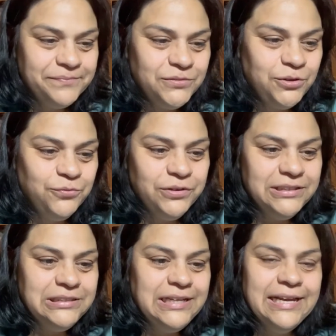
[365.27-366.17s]
Don't
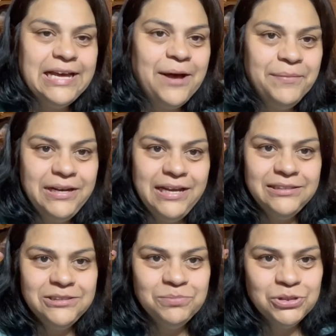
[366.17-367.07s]
forget to like, comment, and
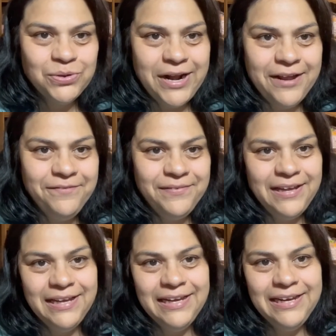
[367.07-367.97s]
subscribe.
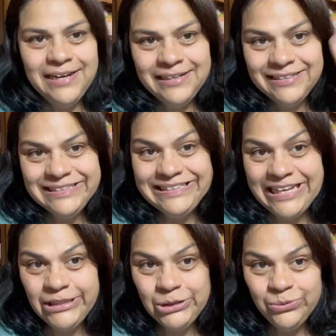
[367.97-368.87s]
And
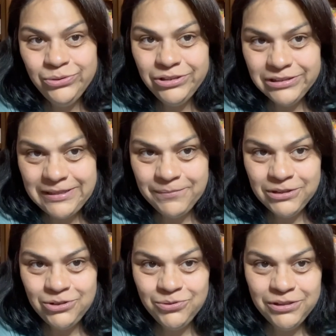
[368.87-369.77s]
stay tuned, because I'm going to
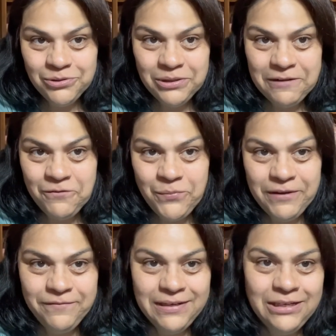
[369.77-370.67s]
do a little giveaway
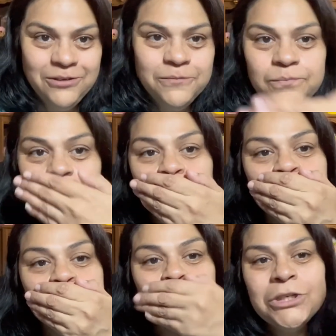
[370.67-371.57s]
video.
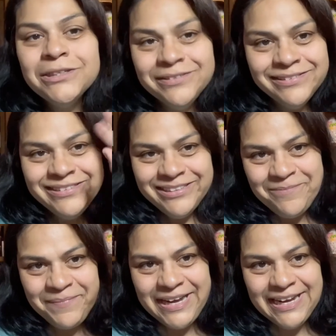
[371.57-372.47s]

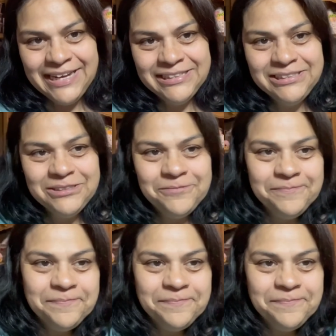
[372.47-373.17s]
Bye, guys.